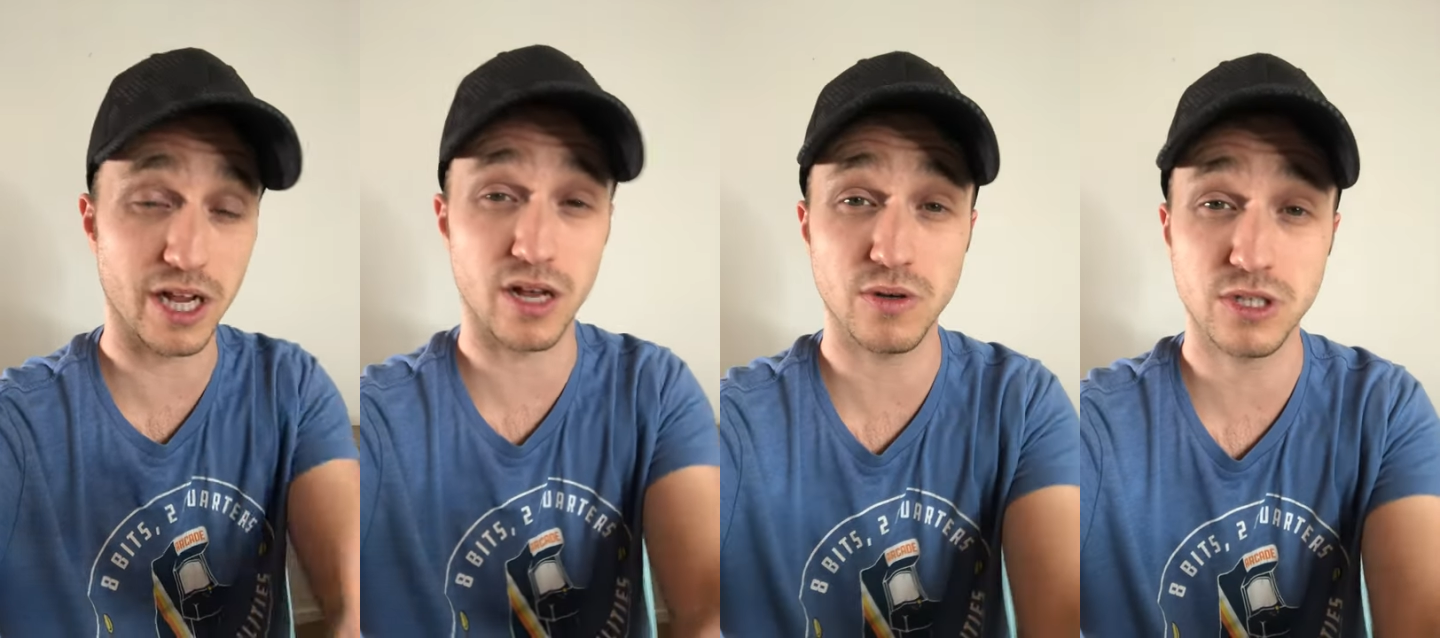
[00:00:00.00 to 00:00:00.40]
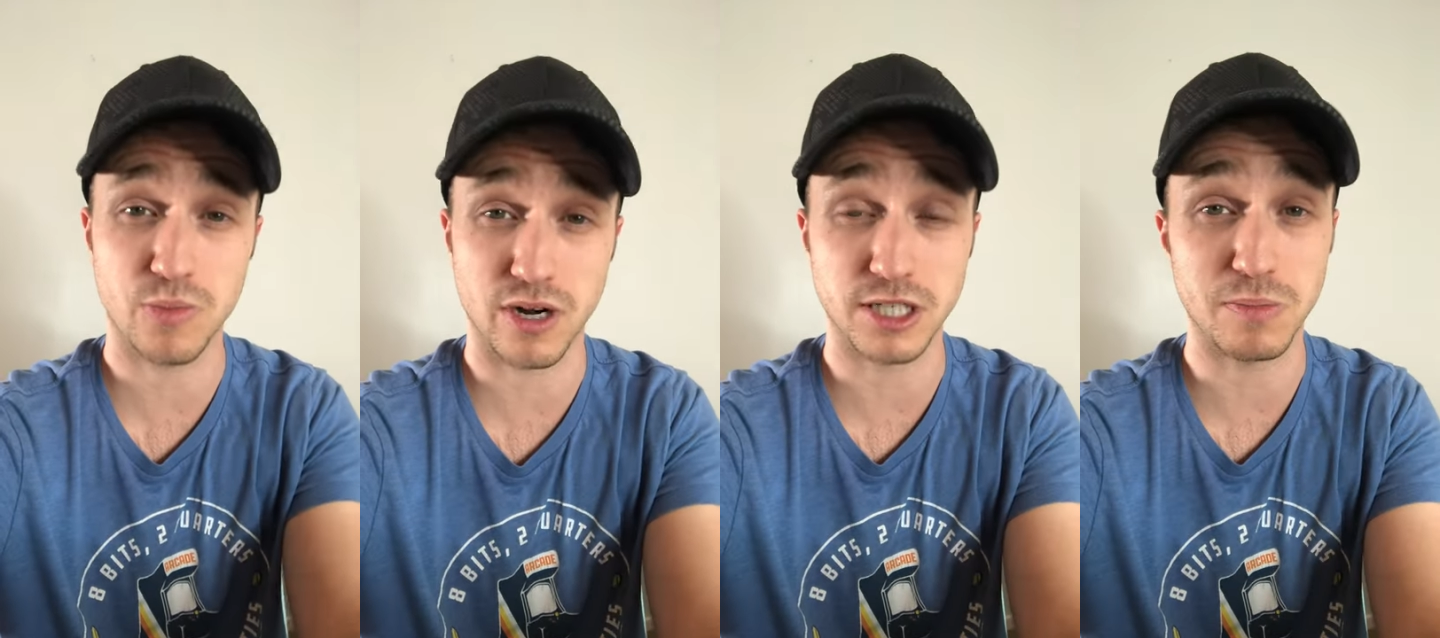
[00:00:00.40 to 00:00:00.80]
go
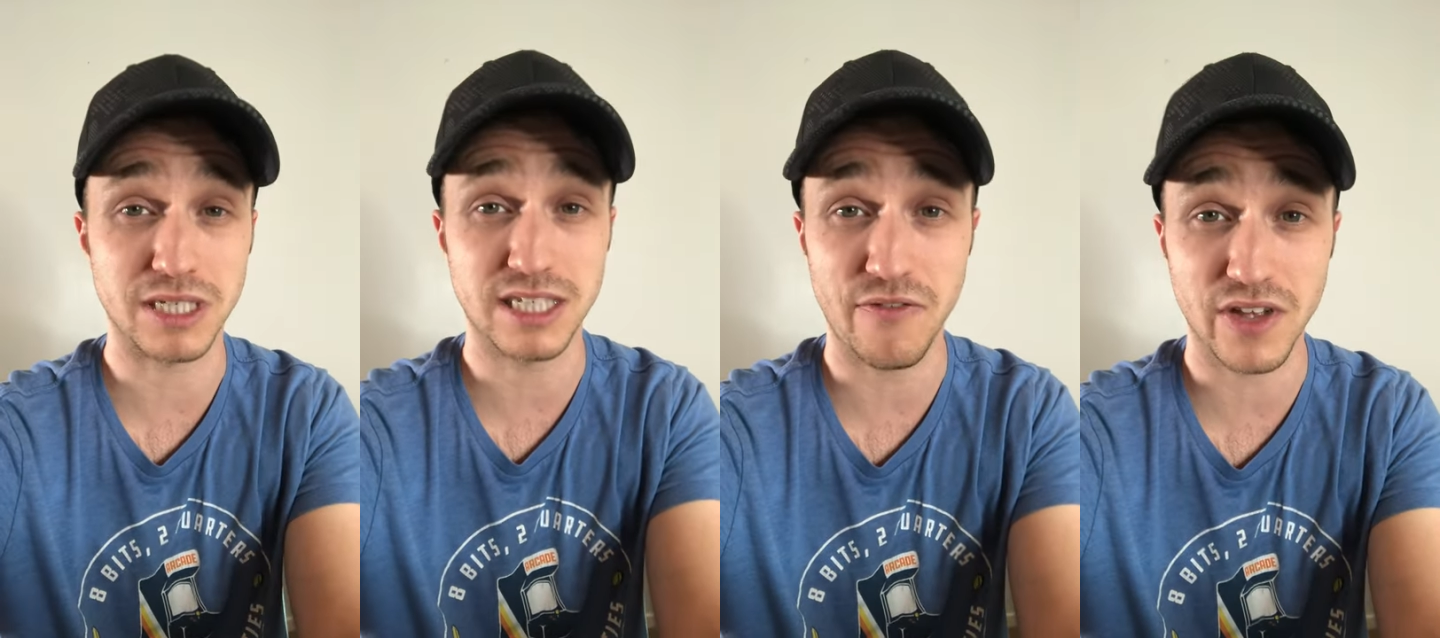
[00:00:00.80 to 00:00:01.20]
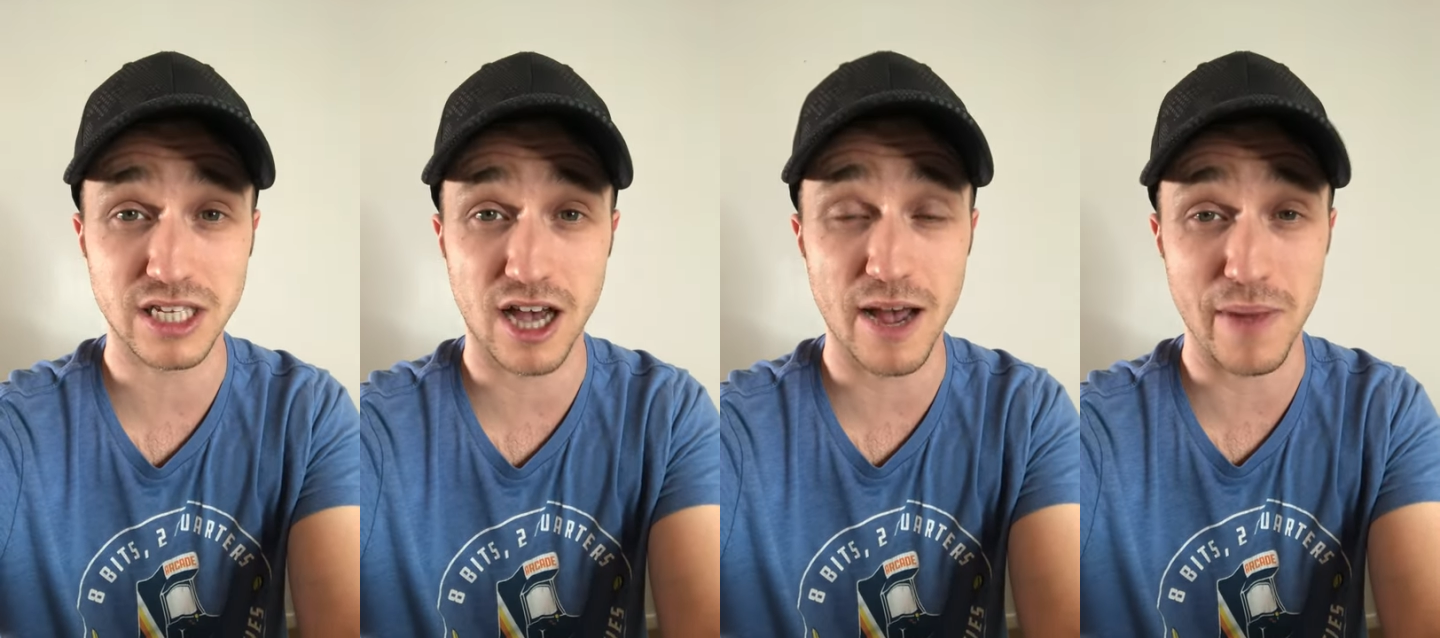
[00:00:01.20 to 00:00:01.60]
somewhere at a specific
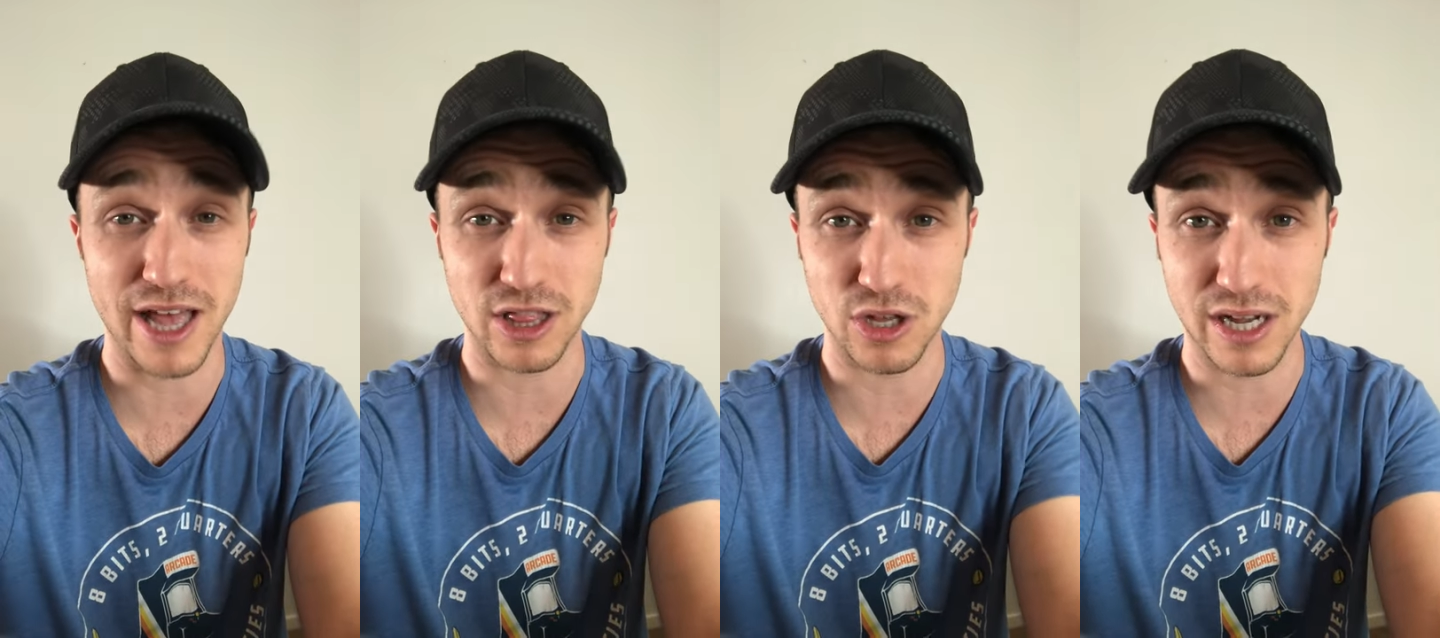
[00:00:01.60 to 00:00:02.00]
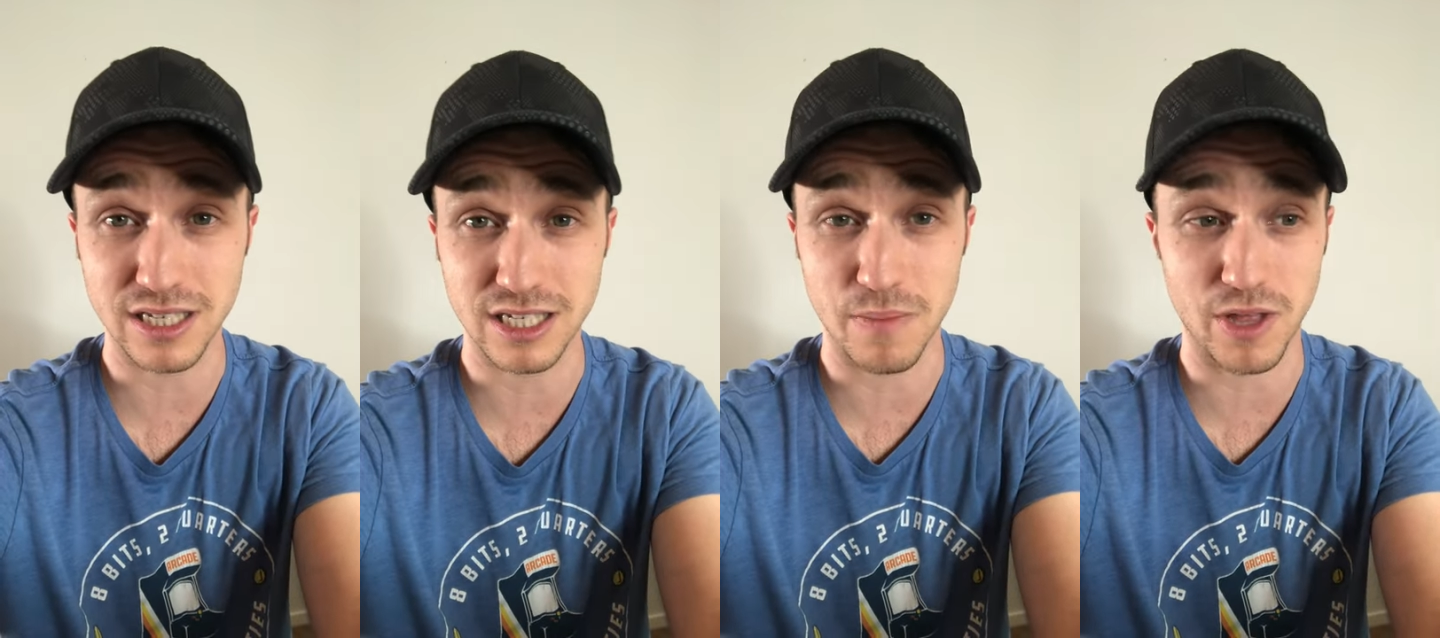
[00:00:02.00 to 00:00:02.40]
time and look
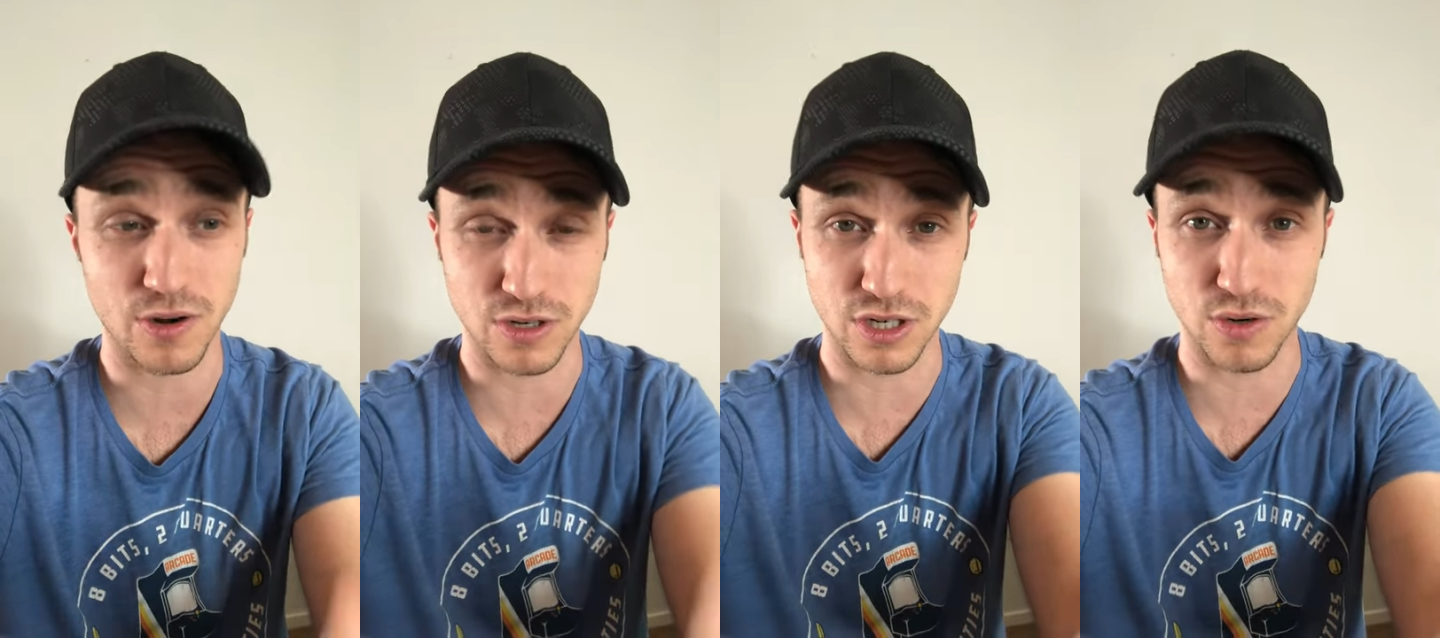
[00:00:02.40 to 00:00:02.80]
at something or,